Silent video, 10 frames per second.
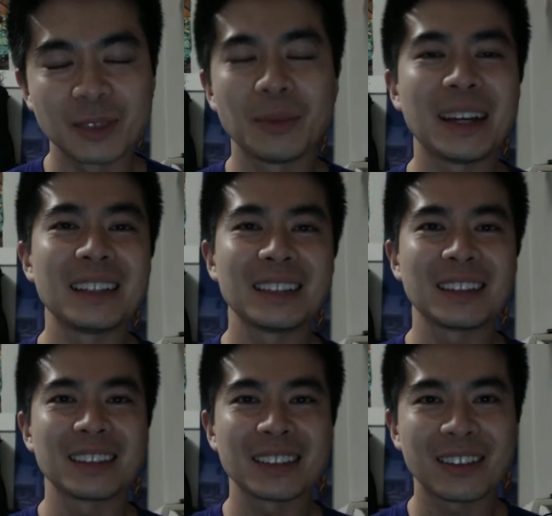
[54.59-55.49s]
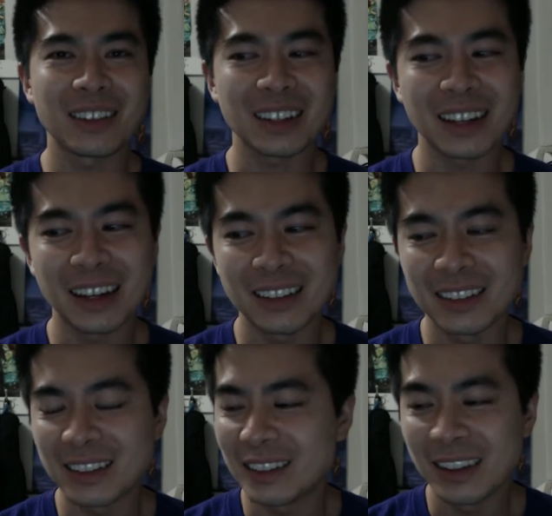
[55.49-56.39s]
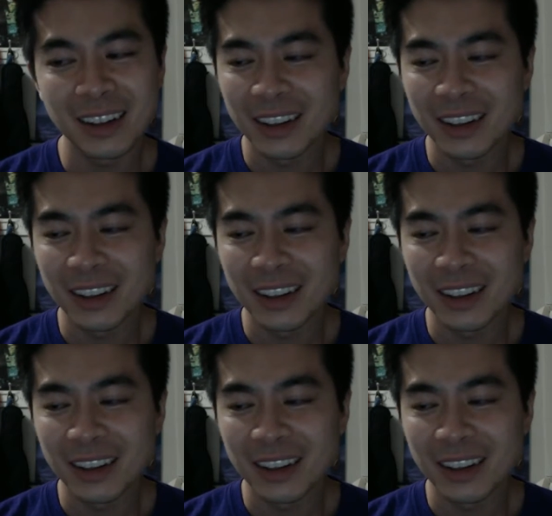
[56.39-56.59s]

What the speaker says: It's amazing, stuff like that. And then